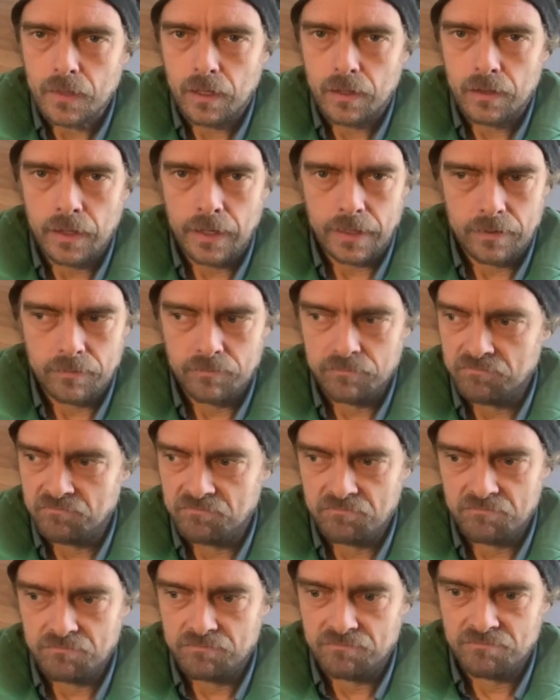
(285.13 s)
Like,
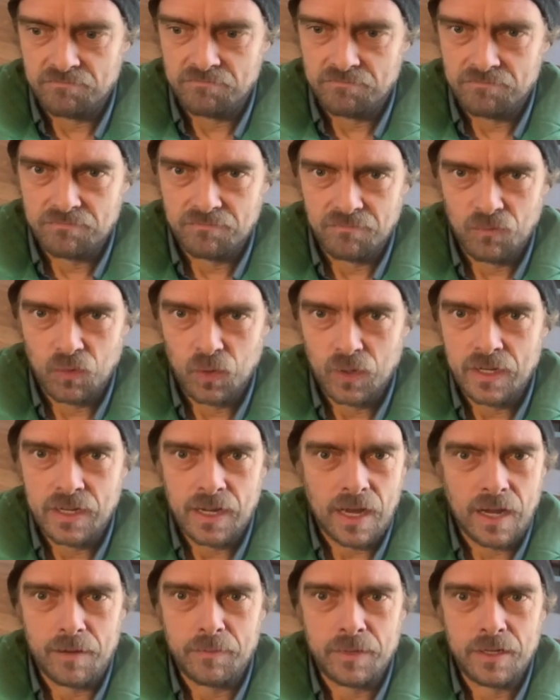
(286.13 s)
would
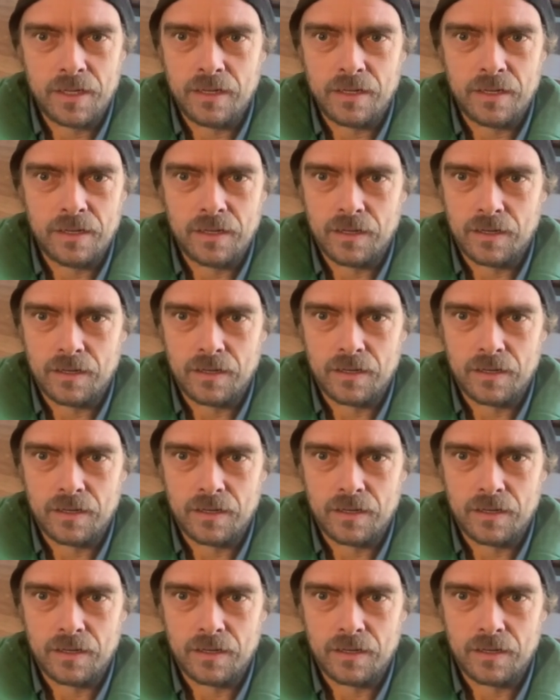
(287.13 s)
not be